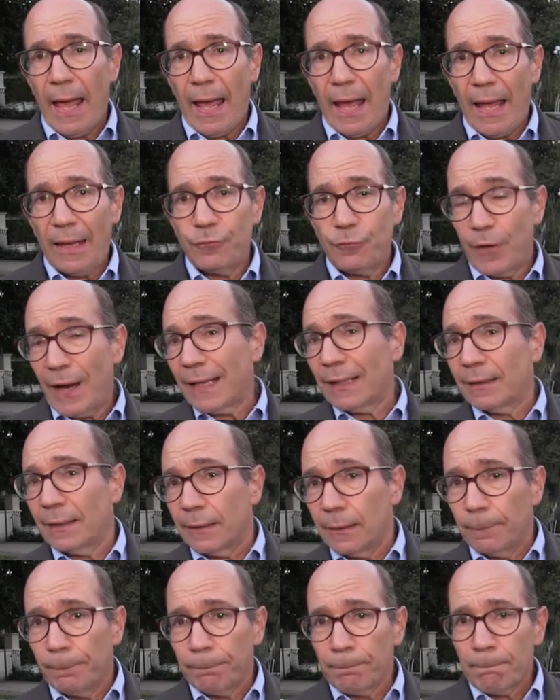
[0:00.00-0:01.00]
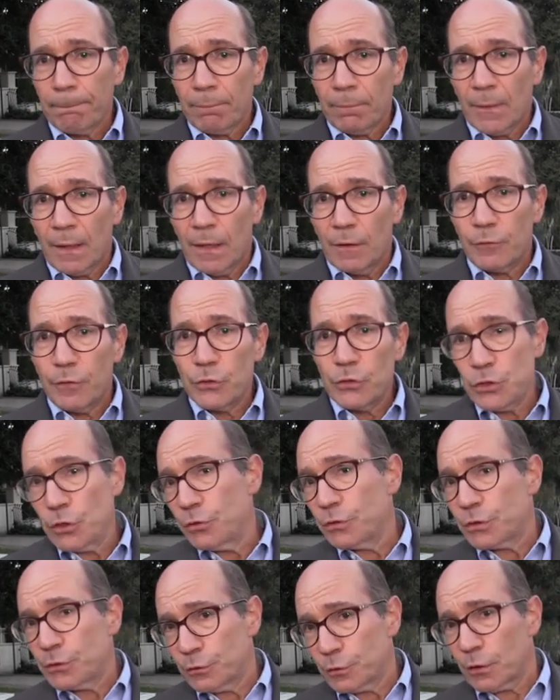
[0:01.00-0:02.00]
And frankly, if the
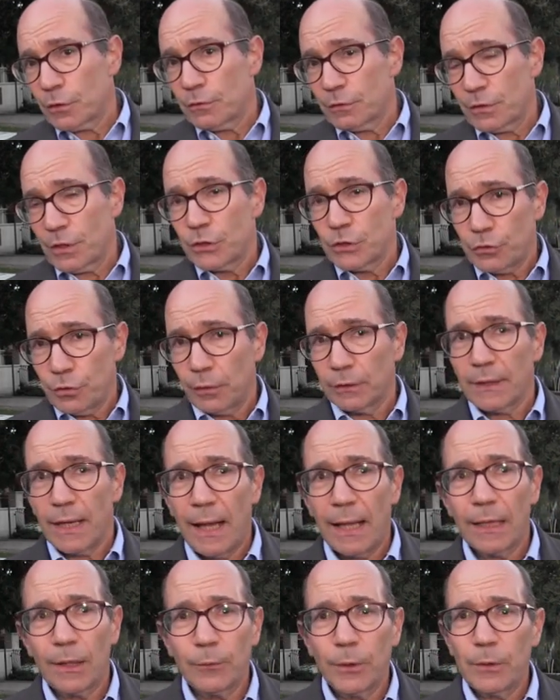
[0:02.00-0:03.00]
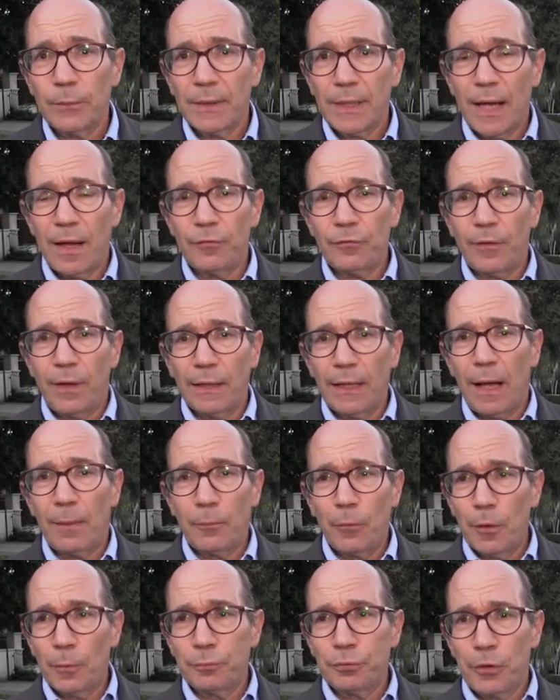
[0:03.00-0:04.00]
Jews controlled Hollywood, we'd have a
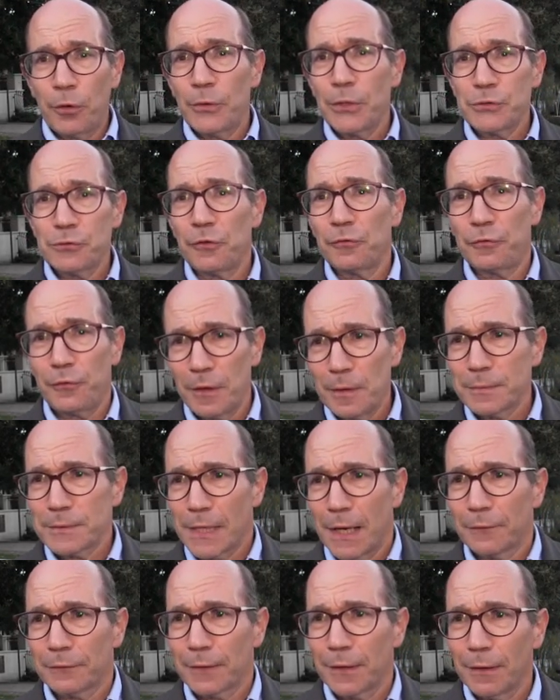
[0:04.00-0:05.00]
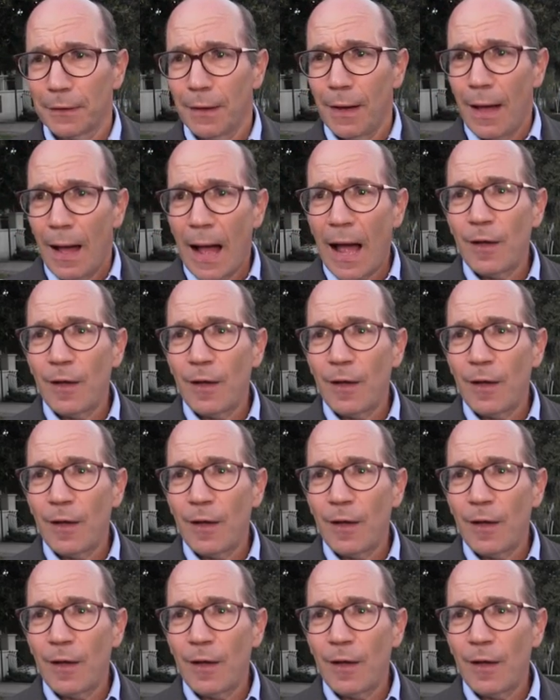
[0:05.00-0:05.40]
lot more pro-Israel films out there.